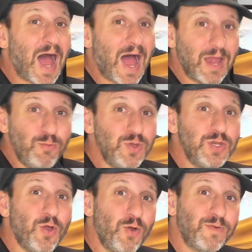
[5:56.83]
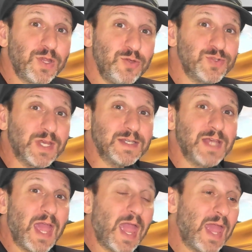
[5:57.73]
I wouldn't overuse this,
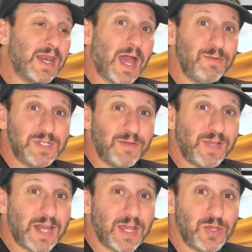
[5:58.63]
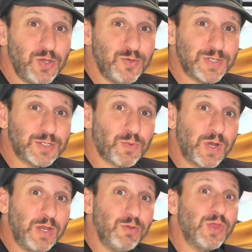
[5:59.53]
and I would definitely not use this where
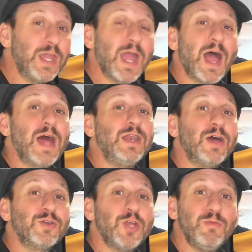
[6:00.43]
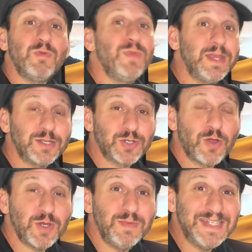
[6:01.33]
you think another human being is
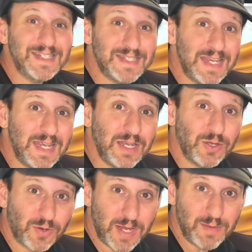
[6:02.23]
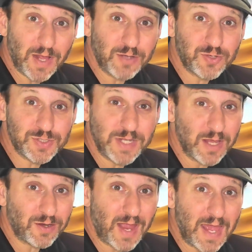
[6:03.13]
going to be seeing your email address on the
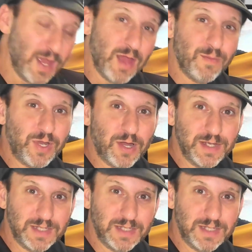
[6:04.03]
other end because